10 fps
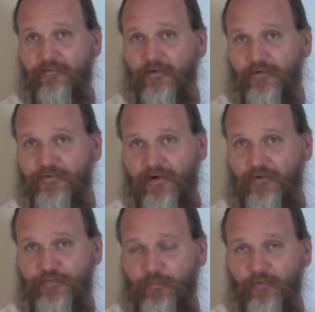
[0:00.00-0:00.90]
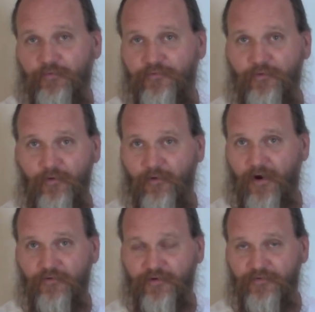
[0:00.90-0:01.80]
even looks like a spruce to a
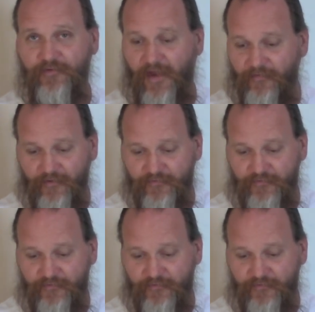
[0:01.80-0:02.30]
large extent.